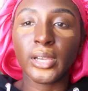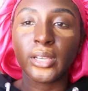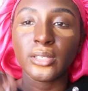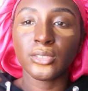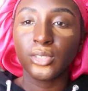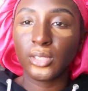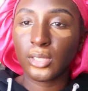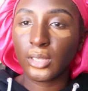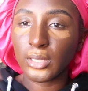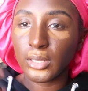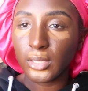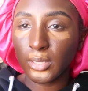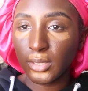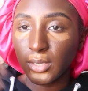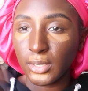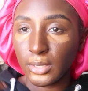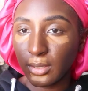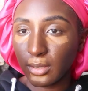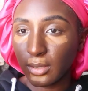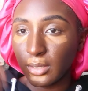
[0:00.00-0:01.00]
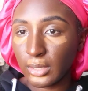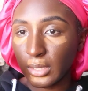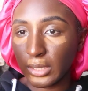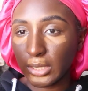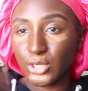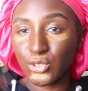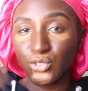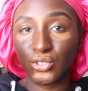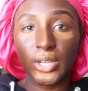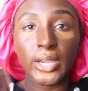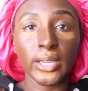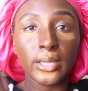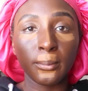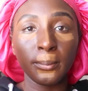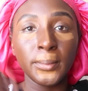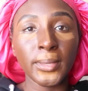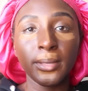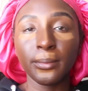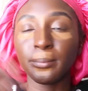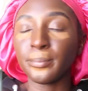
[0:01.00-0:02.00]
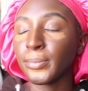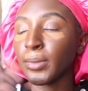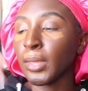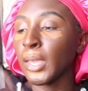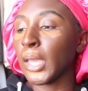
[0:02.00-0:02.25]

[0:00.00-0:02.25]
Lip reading: Actually, let it dry a bit.